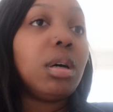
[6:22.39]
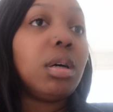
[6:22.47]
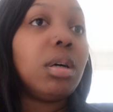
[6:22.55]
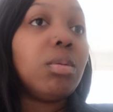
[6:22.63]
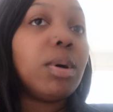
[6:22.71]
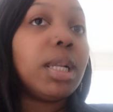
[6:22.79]

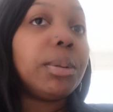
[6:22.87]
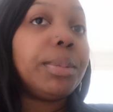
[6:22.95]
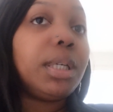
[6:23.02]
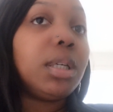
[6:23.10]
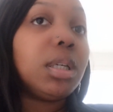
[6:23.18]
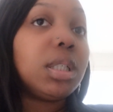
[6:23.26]
um, while I'm
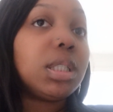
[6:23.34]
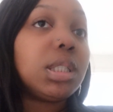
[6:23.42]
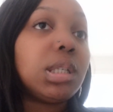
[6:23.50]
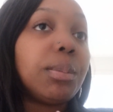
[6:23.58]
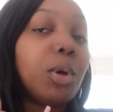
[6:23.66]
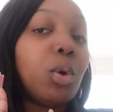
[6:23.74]
here because
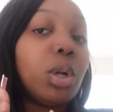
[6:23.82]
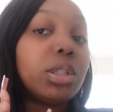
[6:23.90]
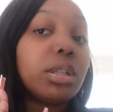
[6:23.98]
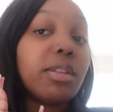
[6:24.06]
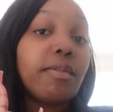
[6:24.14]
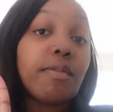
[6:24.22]
he's gonna be going
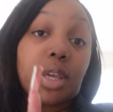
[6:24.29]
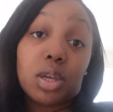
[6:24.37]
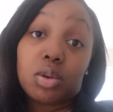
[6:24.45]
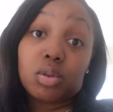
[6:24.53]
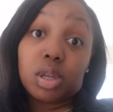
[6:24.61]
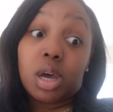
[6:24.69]
to the
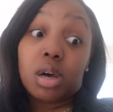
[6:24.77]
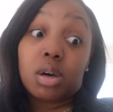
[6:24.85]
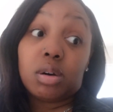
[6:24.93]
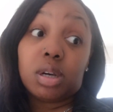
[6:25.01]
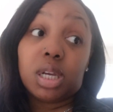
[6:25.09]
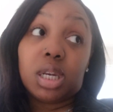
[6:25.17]
field,
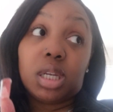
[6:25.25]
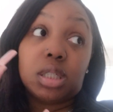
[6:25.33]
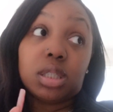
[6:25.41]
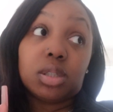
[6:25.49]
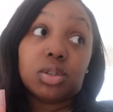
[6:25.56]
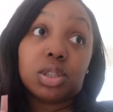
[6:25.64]
y'all. And
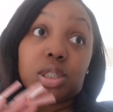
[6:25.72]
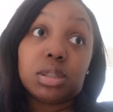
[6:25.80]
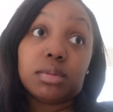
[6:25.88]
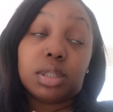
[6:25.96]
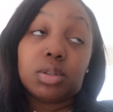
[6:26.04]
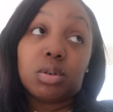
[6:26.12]
his little
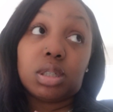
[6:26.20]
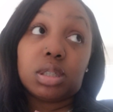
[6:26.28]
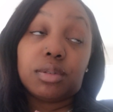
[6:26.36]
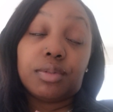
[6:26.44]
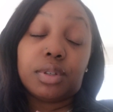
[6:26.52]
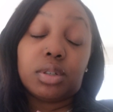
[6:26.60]
shift, he's going
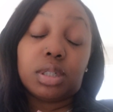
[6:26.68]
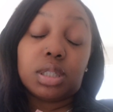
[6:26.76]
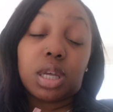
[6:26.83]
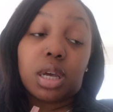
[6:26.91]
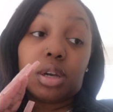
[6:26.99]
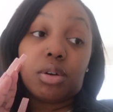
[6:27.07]
to the field,
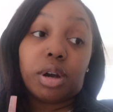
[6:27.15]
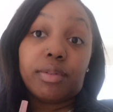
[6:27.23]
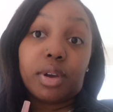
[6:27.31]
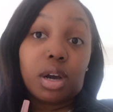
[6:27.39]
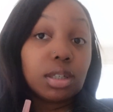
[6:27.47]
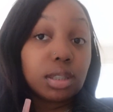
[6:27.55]
is like
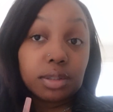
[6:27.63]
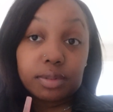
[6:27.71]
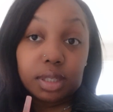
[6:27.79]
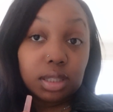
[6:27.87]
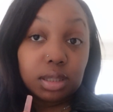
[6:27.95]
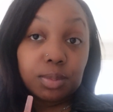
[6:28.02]
graveyard
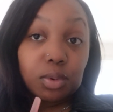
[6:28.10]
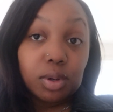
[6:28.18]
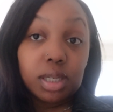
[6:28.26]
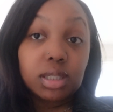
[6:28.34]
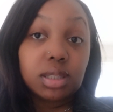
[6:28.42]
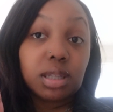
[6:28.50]
shift at this
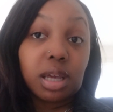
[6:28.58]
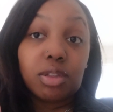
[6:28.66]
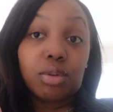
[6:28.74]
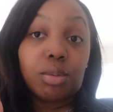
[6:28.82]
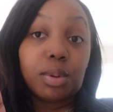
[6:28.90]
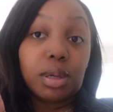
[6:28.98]
point because it's
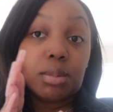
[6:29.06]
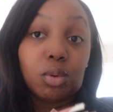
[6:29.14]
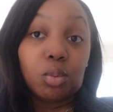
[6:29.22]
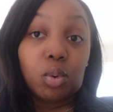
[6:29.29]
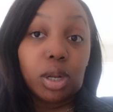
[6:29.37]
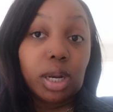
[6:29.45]
like 3 p.m. to
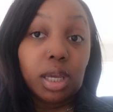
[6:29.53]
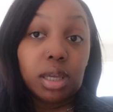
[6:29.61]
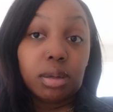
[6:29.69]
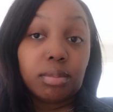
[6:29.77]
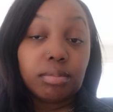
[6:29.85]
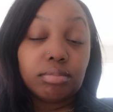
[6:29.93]
1
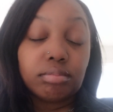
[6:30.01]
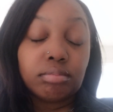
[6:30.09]
a.m.